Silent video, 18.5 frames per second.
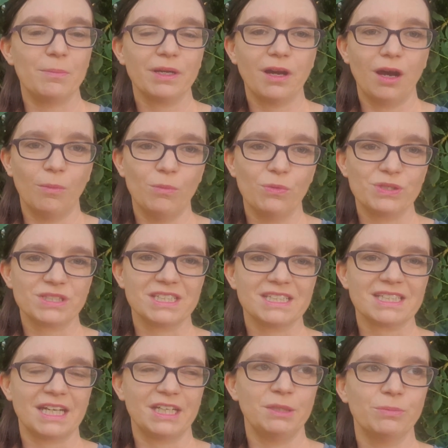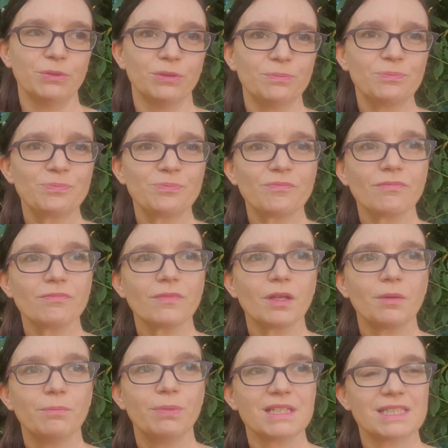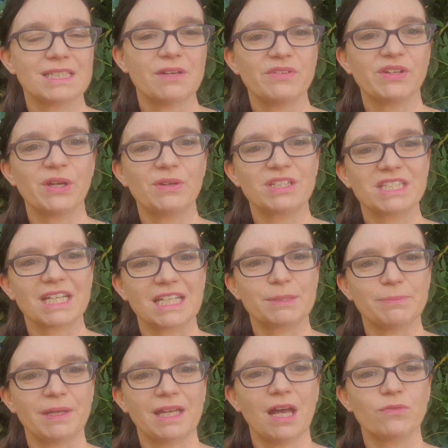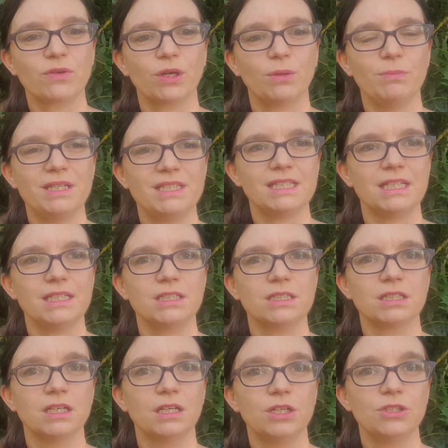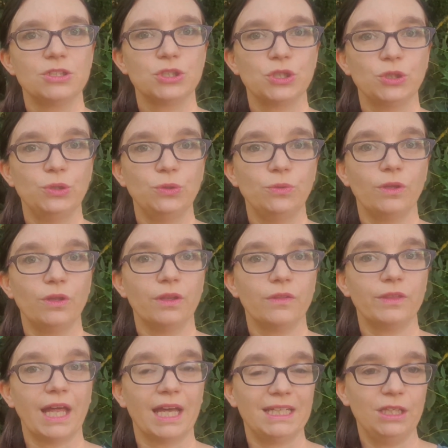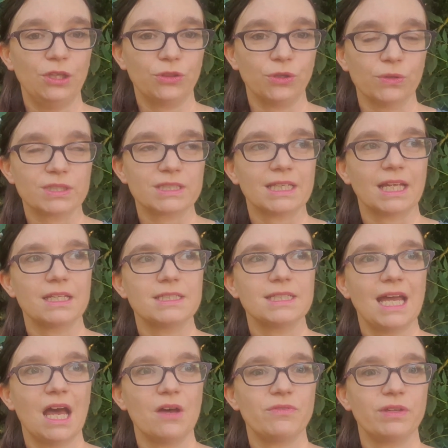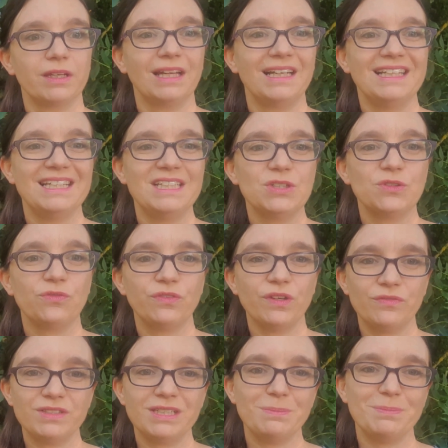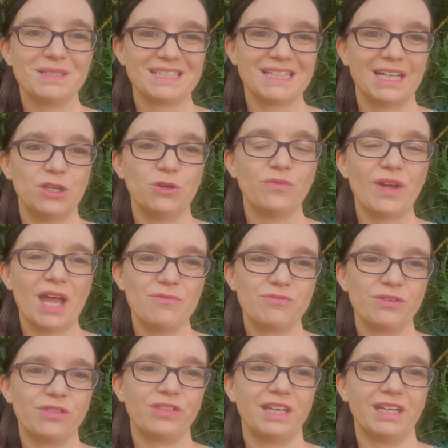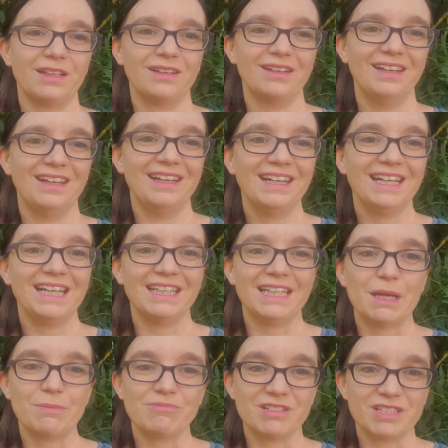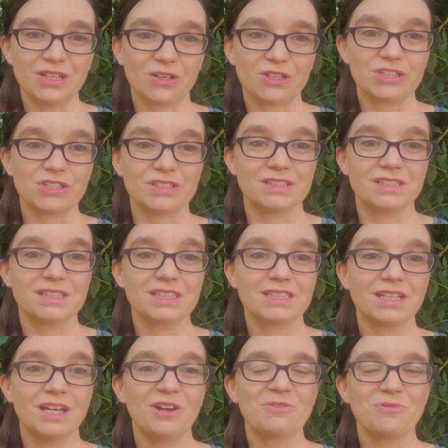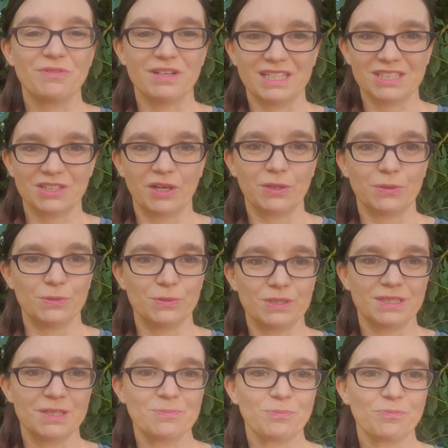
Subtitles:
become more sustainable. But Sevenoaks Shakespeare have committed to that ethos and to having at least 50% of everything in their productions recycled.